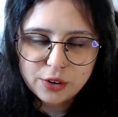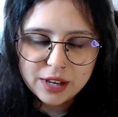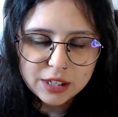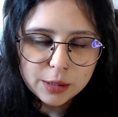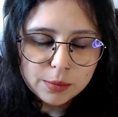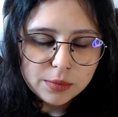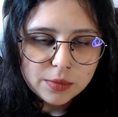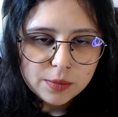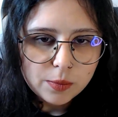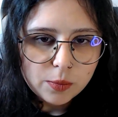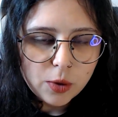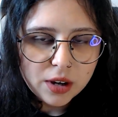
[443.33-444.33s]
random
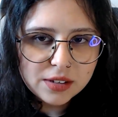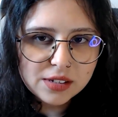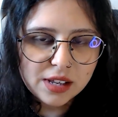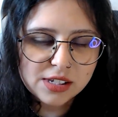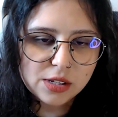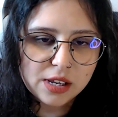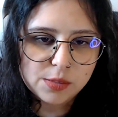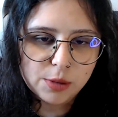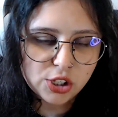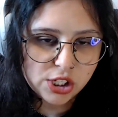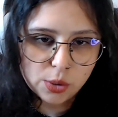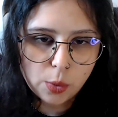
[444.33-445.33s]
ones as
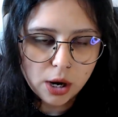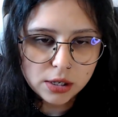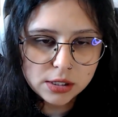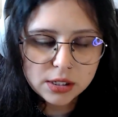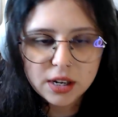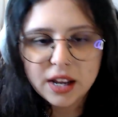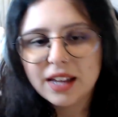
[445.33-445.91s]
much as you want,